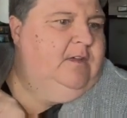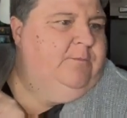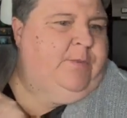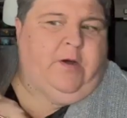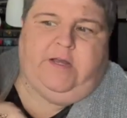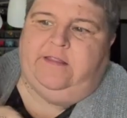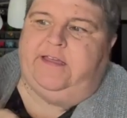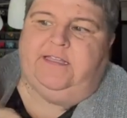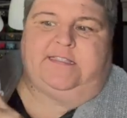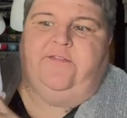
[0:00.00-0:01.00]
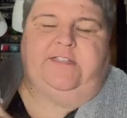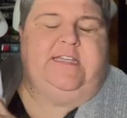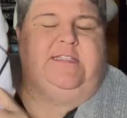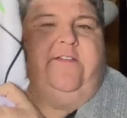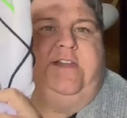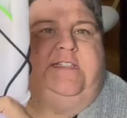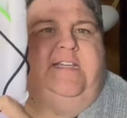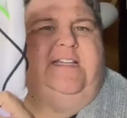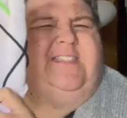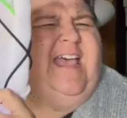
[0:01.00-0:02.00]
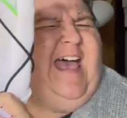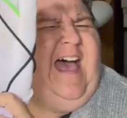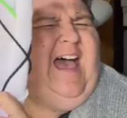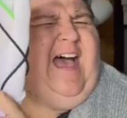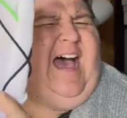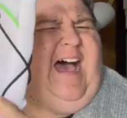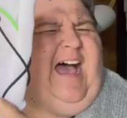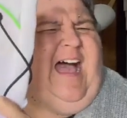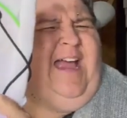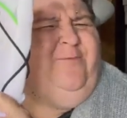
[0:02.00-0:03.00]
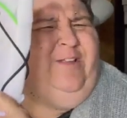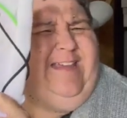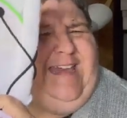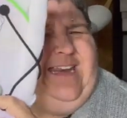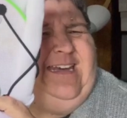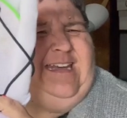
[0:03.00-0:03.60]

party like it's 1776, I'm really getting